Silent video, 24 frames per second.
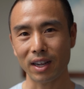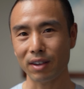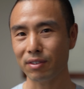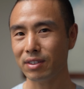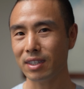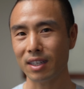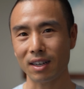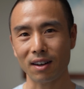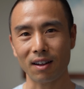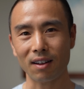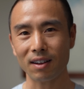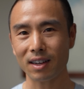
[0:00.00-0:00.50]
I've
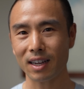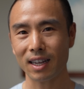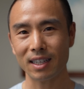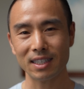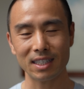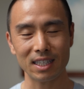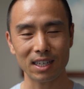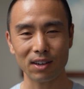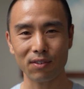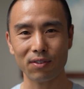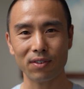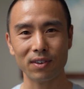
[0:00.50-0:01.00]
seen all
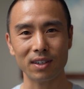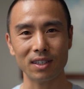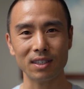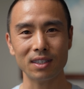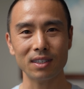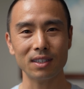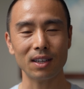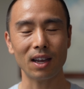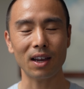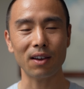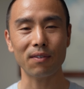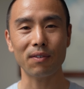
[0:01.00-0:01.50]
kinds of
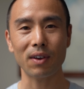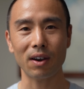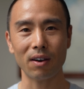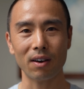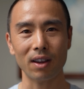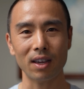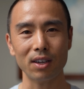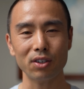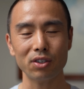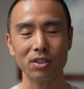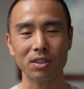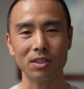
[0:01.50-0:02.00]
different uh,
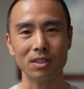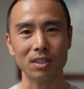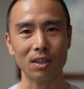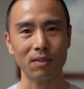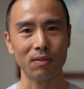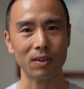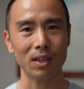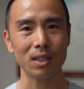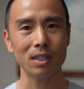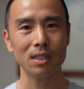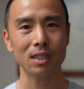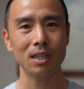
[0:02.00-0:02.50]
variations
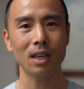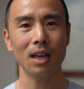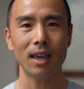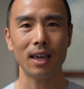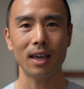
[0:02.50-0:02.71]
of it,